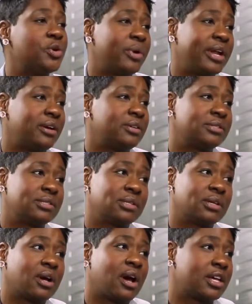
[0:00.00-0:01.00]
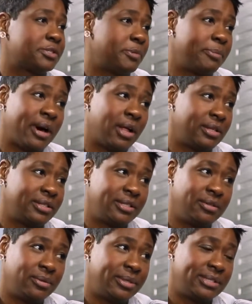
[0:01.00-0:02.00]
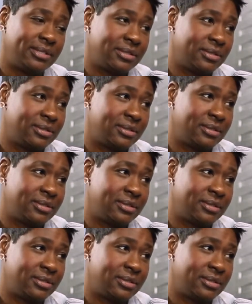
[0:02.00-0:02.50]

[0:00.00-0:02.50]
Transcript: you know what else? Cosmopolitan quizzes.